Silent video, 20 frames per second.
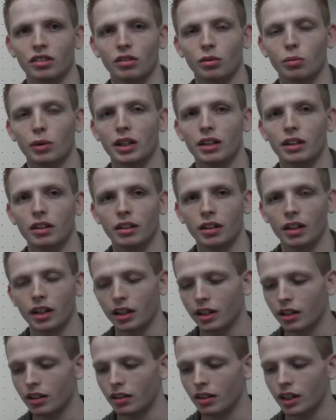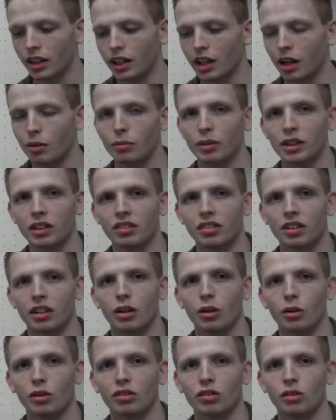So when they come into the
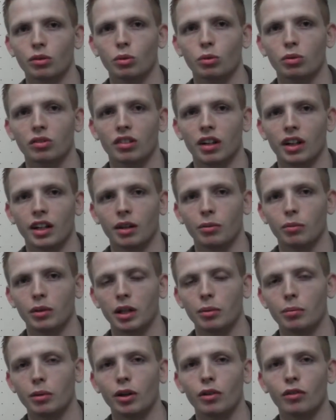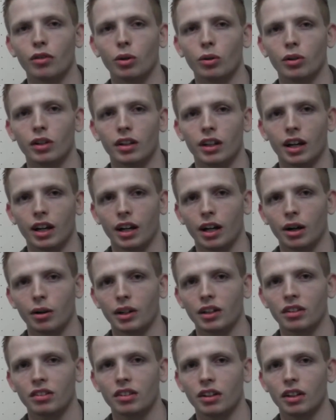hostels, and then when they move on out
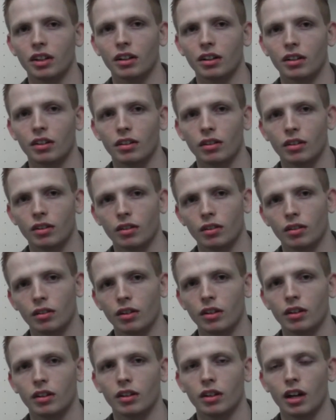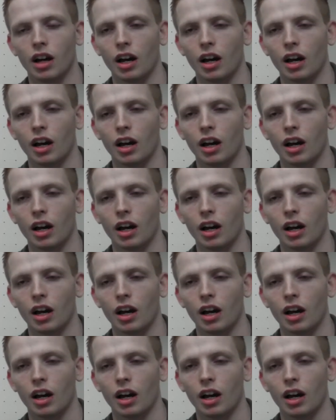into the